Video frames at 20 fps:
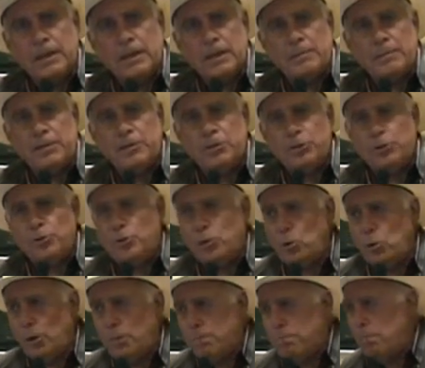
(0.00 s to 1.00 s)
Do you
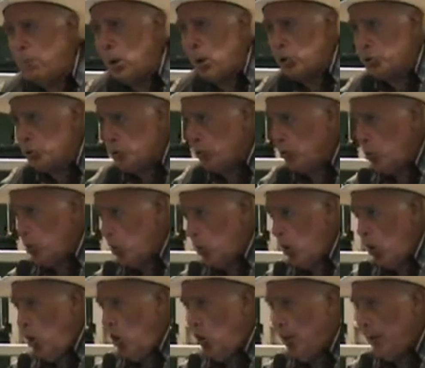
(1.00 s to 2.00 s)
know what martial
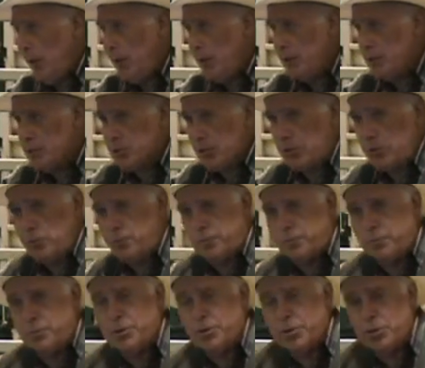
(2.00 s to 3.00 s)
law is? Are you
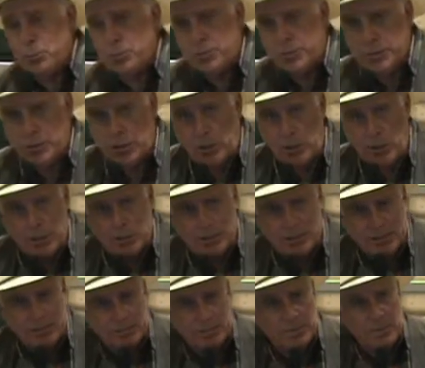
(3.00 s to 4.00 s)
familiar with the
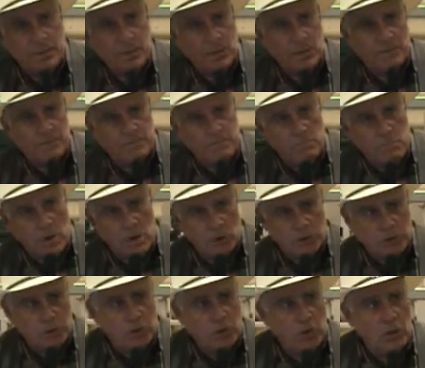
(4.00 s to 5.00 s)
concept of
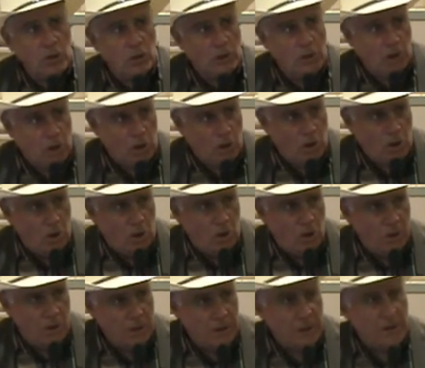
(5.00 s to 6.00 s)
martial law?